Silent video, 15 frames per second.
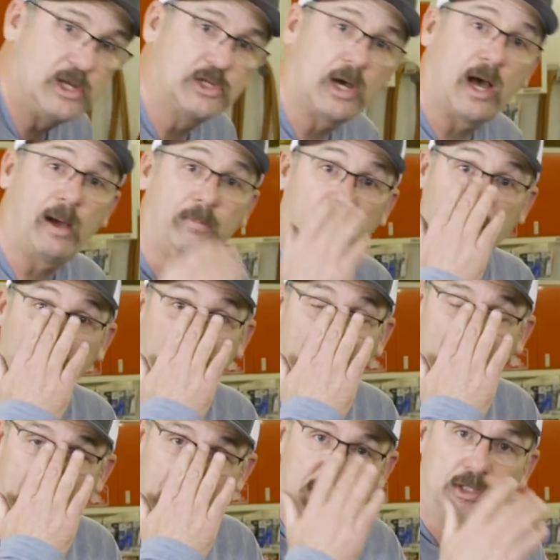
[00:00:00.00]
top on
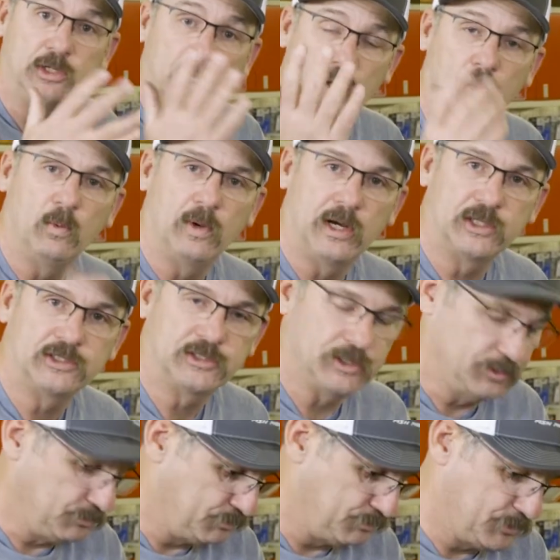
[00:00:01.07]
occasion, you know, when it's
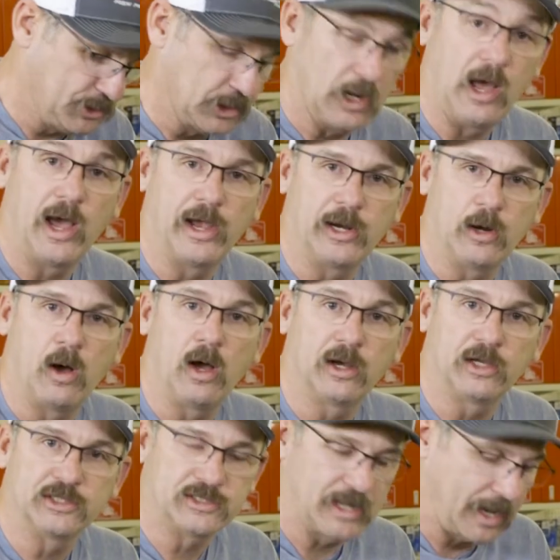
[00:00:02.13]
in July and
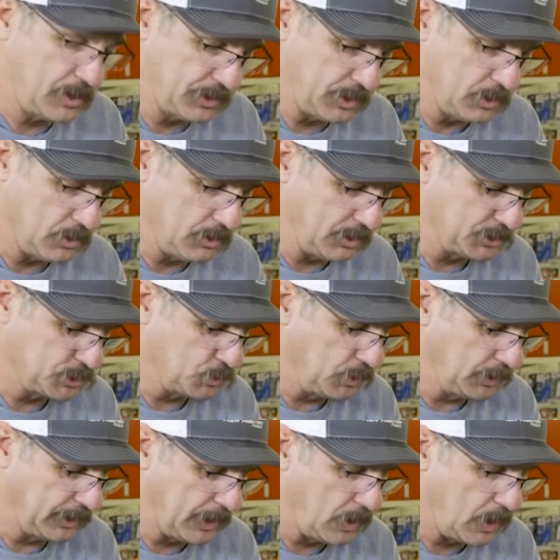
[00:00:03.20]
August out here and it's
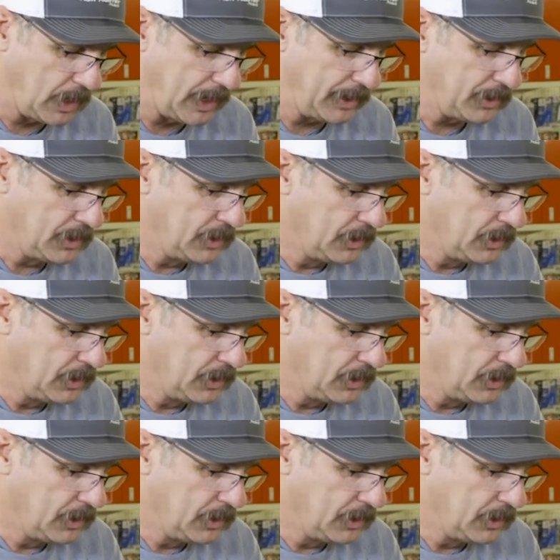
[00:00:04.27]
really hot.